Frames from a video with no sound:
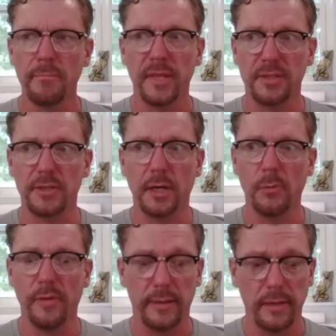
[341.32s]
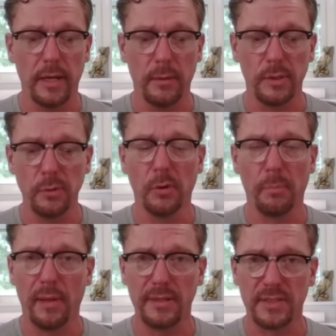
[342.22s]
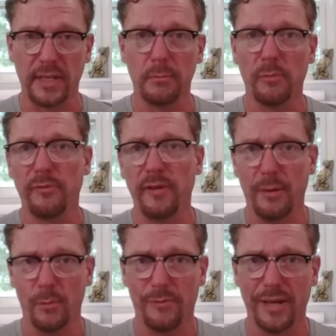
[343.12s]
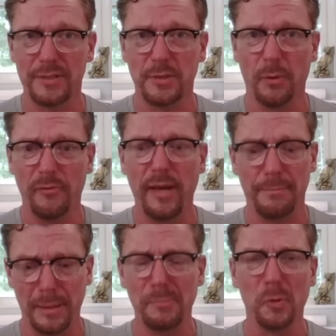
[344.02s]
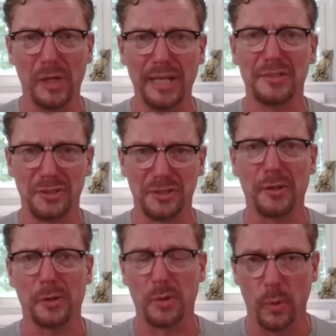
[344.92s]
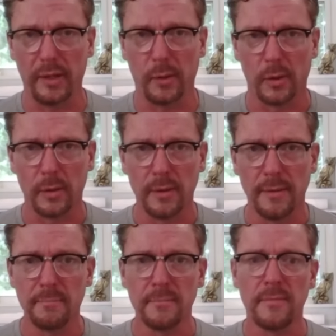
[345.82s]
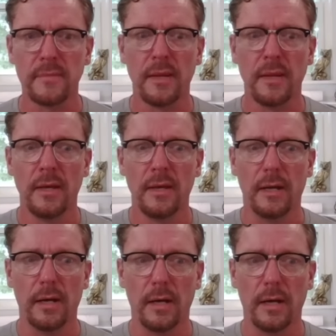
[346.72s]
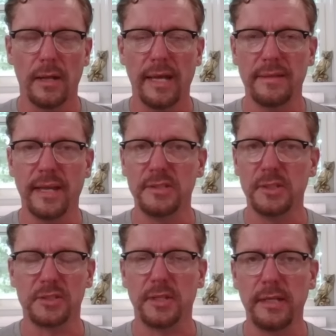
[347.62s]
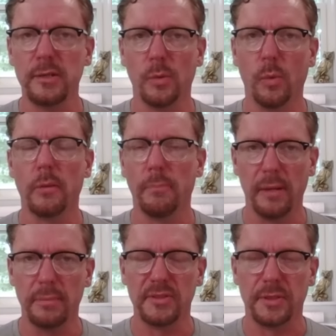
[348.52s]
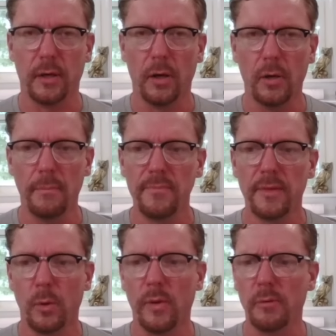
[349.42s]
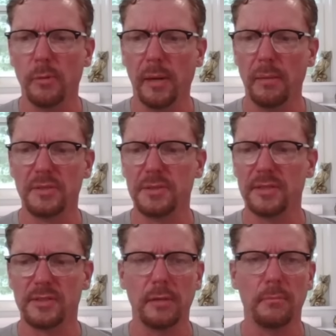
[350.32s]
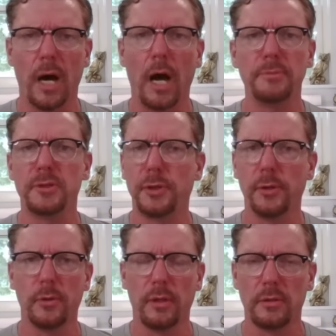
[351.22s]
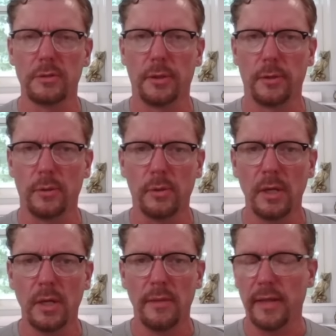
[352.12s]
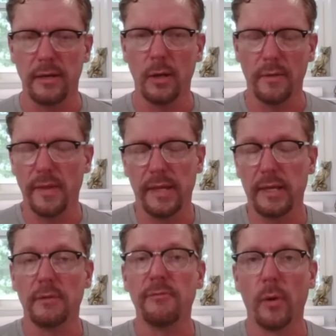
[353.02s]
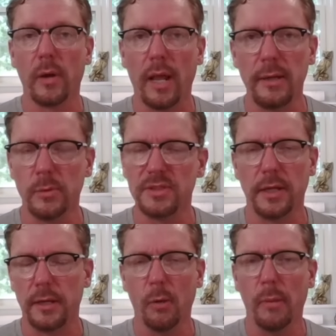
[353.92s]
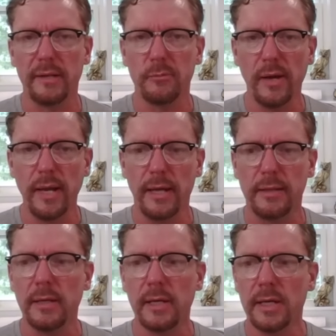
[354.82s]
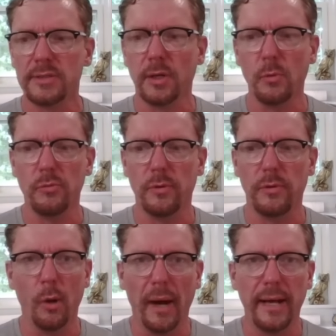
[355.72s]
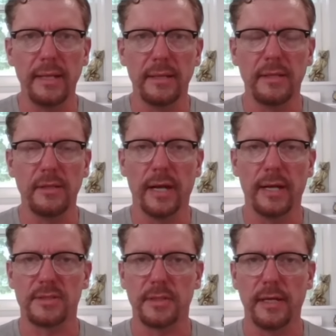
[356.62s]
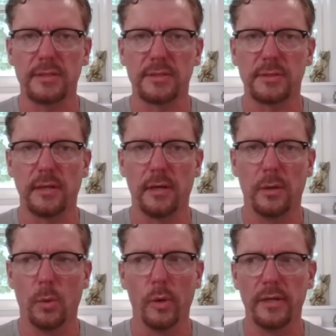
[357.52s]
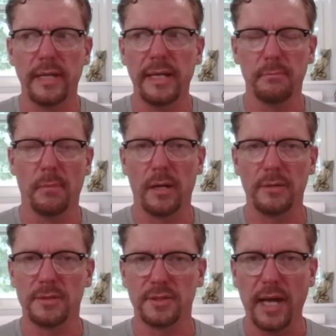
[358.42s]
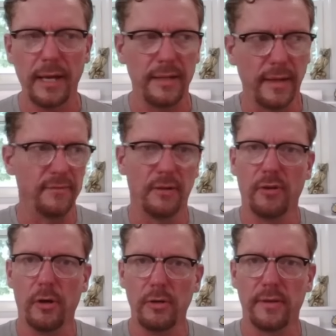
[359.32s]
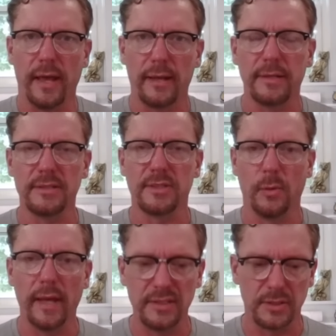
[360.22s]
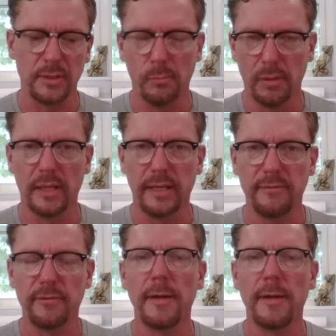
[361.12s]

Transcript: that showed that yeah, when you replace animal fat with vegetable fat, people get sicker quicker. Mm-hmm. Uh, and they just either weren't published at all, or they were published in some obscure little journal that no, they, in a foreign language that nobody read. So nobody in the United States, uh, or indeed modern society, they've never heard that, and so they still believe